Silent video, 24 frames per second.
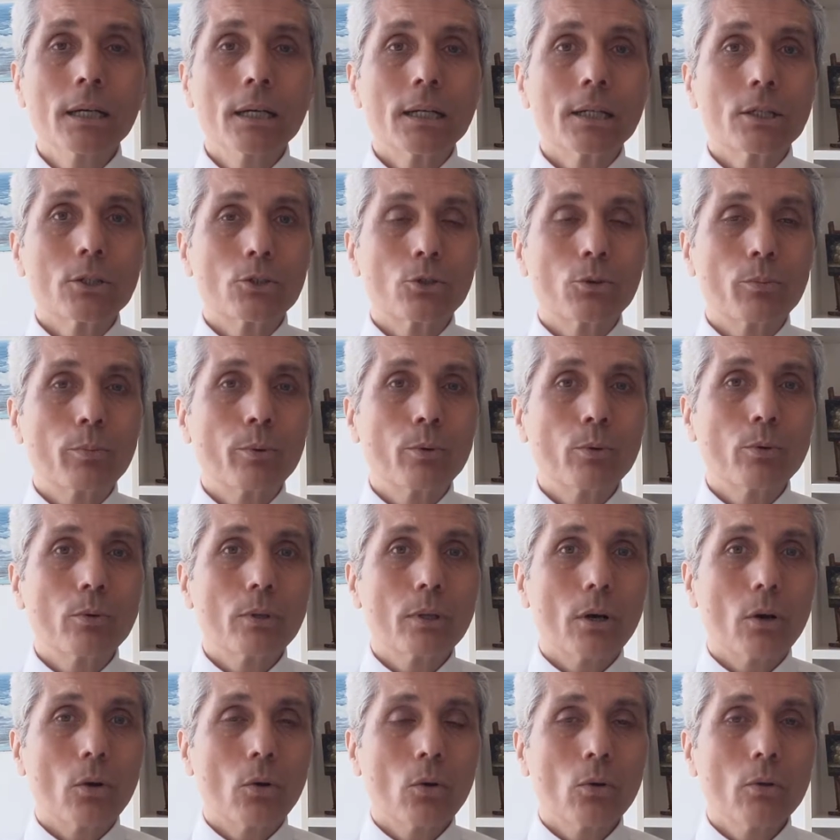to put
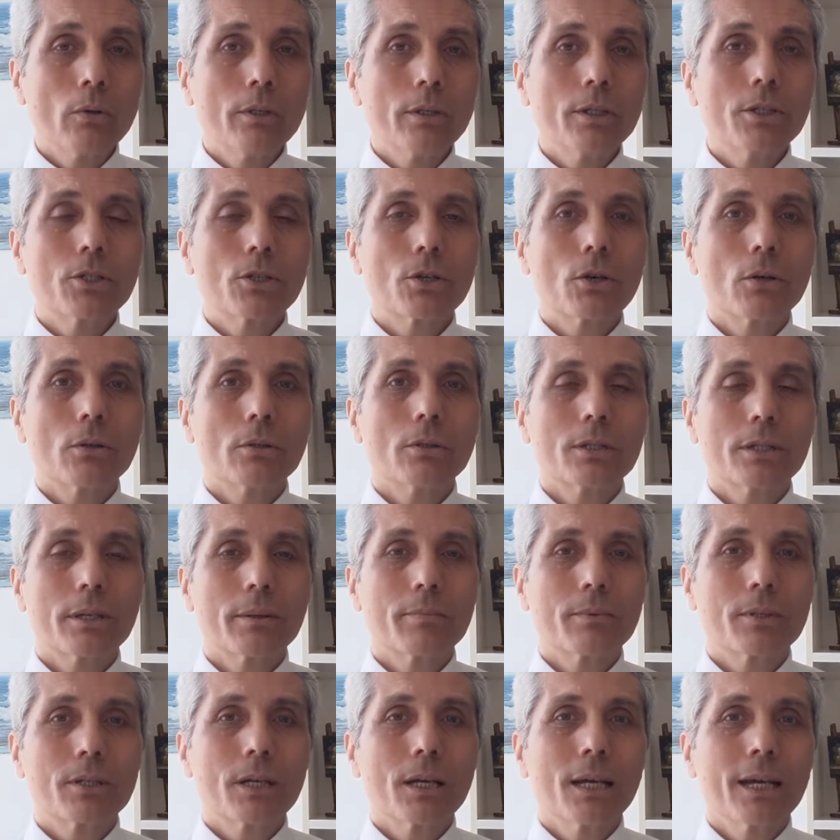all these
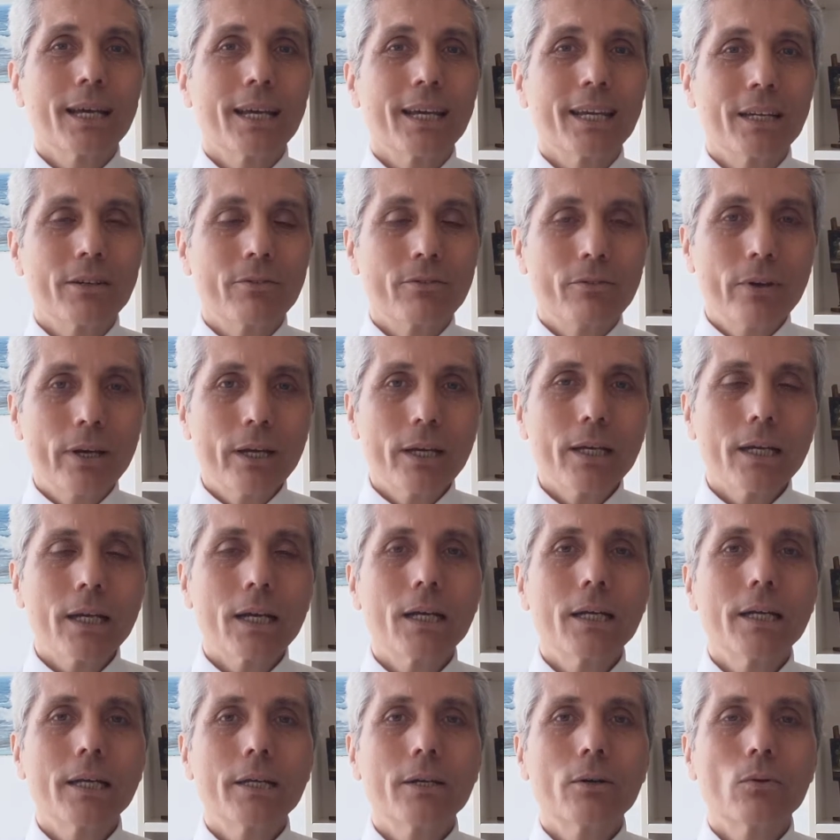concepts in a very
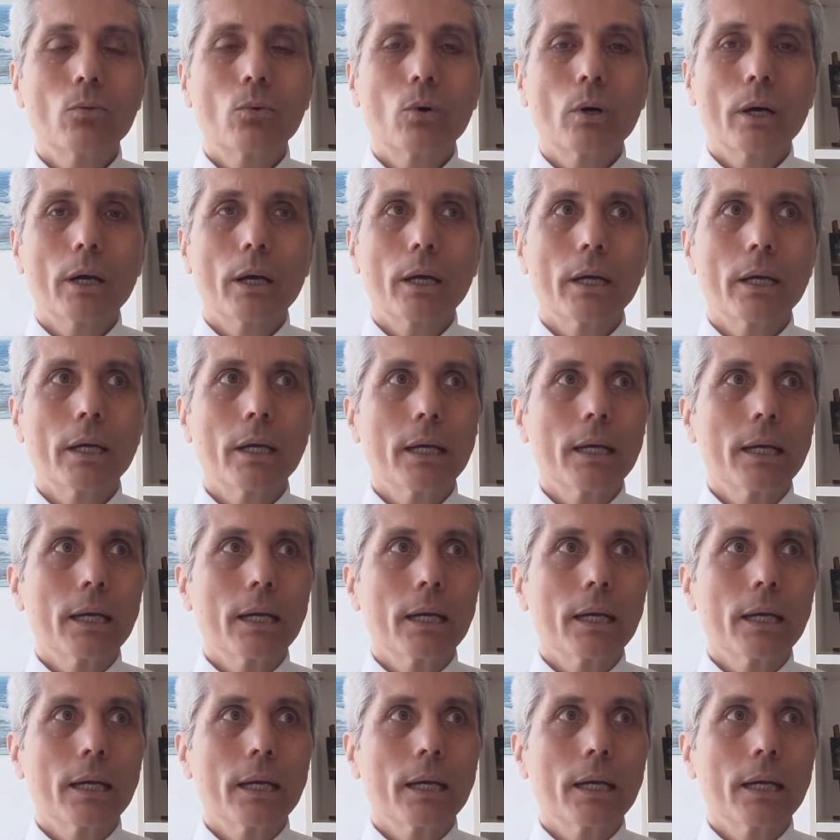clear way,